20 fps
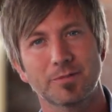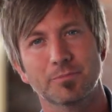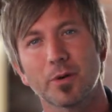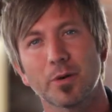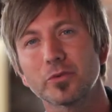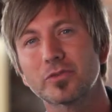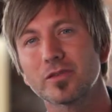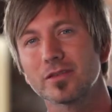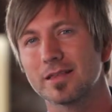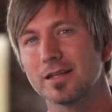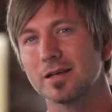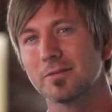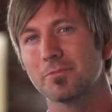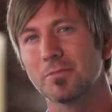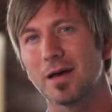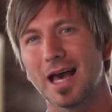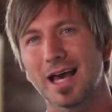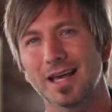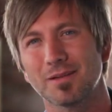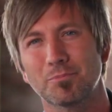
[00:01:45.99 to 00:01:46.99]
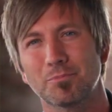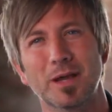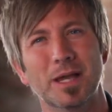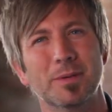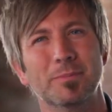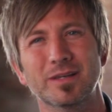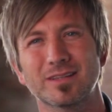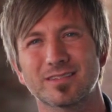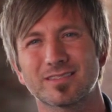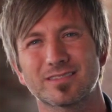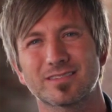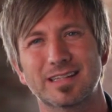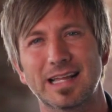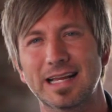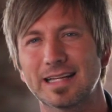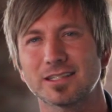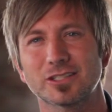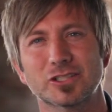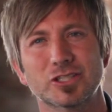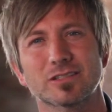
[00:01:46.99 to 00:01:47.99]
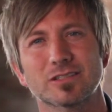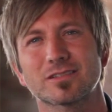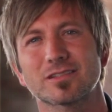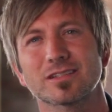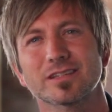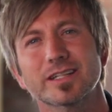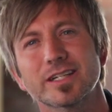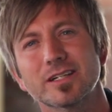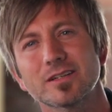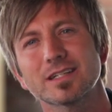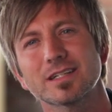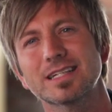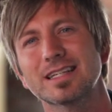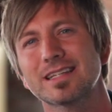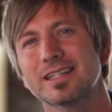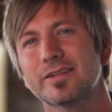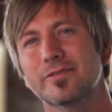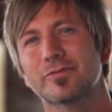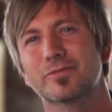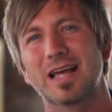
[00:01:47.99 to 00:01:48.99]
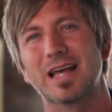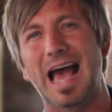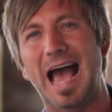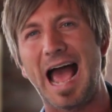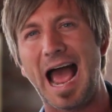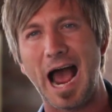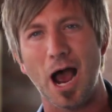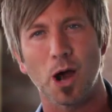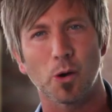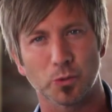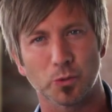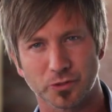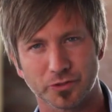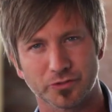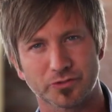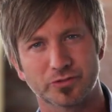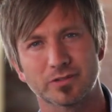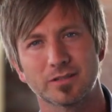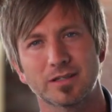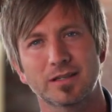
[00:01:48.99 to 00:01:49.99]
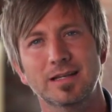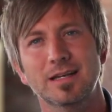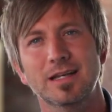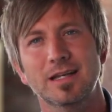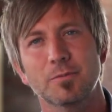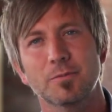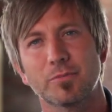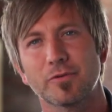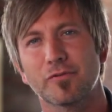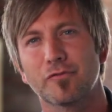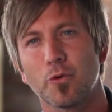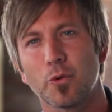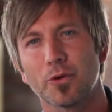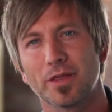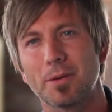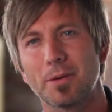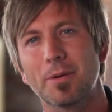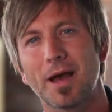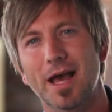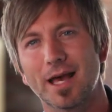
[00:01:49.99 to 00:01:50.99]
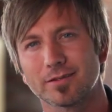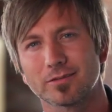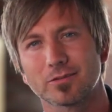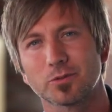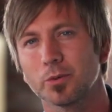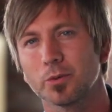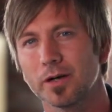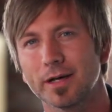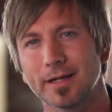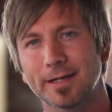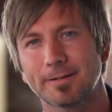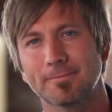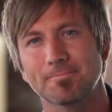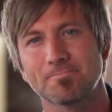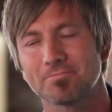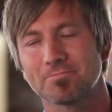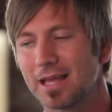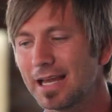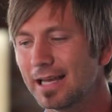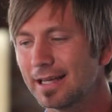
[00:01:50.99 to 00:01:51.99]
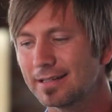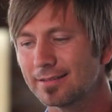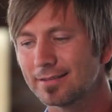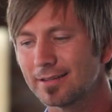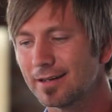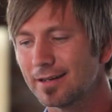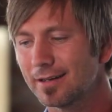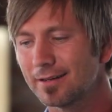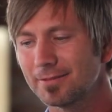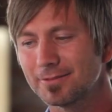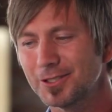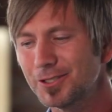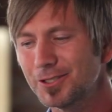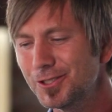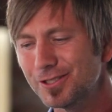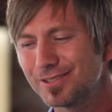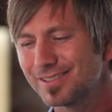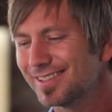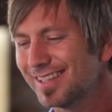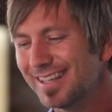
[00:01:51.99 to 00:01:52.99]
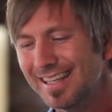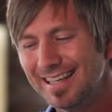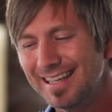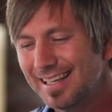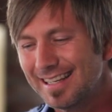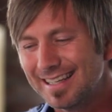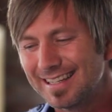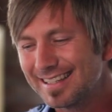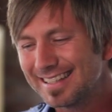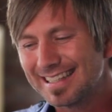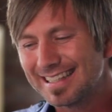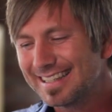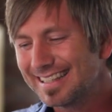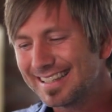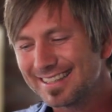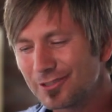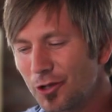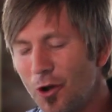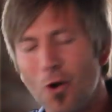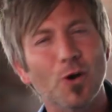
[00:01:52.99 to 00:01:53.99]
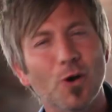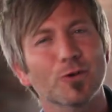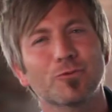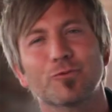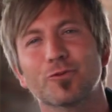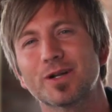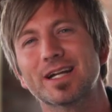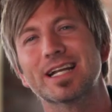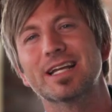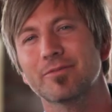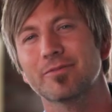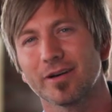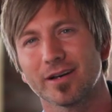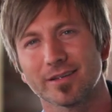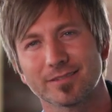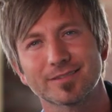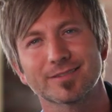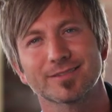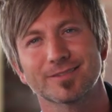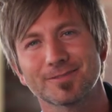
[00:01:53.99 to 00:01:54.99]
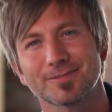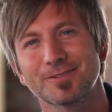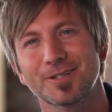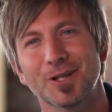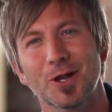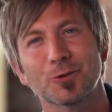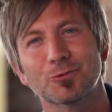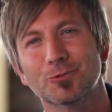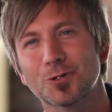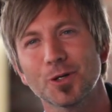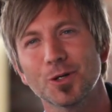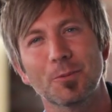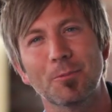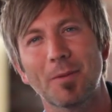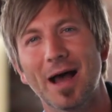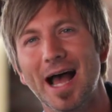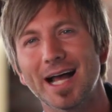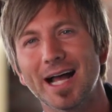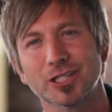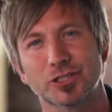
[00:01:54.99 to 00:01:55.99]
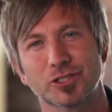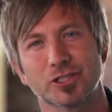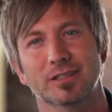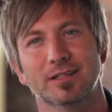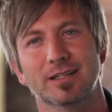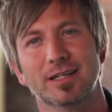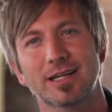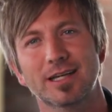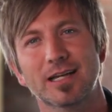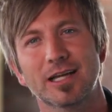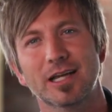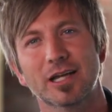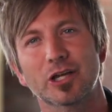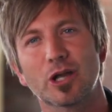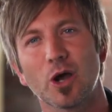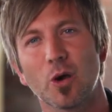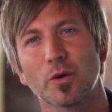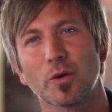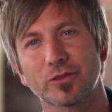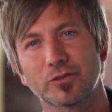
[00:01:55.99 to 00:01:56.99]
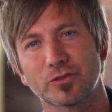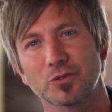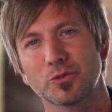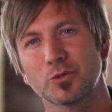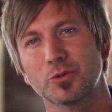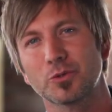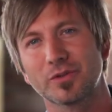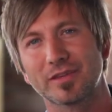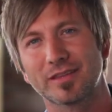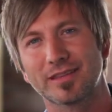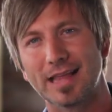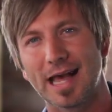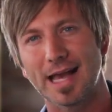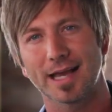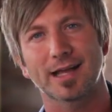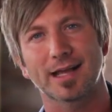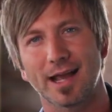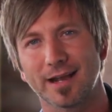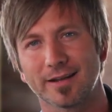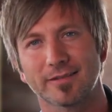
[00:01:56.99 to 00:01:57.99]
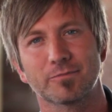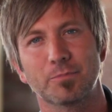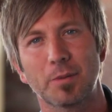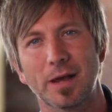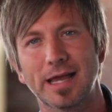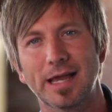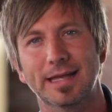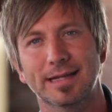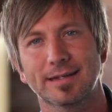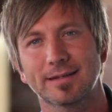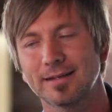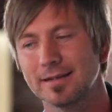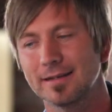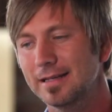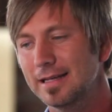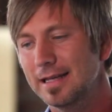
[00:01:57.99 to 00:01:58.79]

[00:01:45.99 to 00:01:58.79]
Both of them had babies that just literally lived hours before they passed away. And it's hard for any of us, to imagine going through that kind of pain.